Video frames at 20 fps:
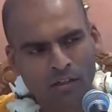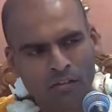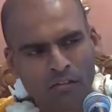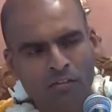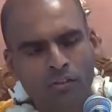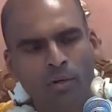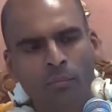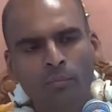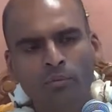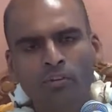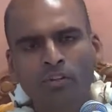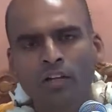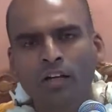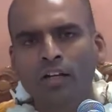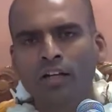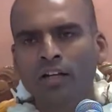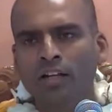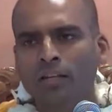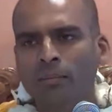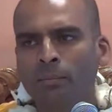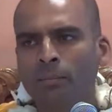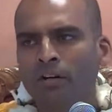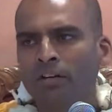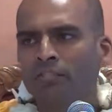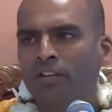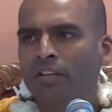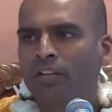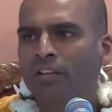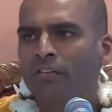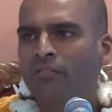Samskarat
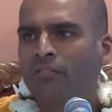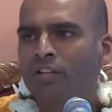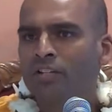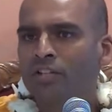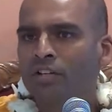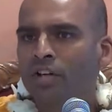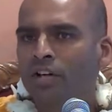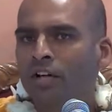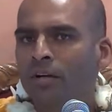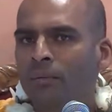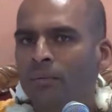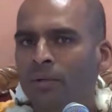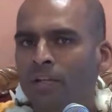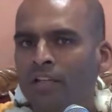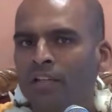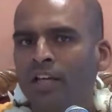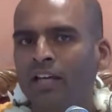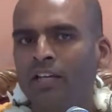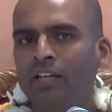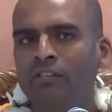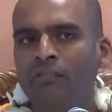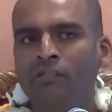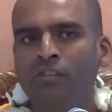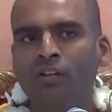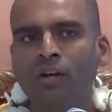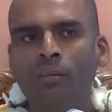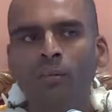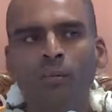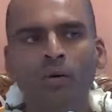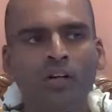Bhavet Dvija. But then if
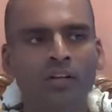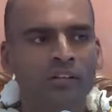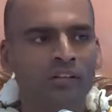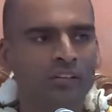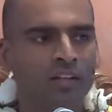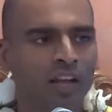someone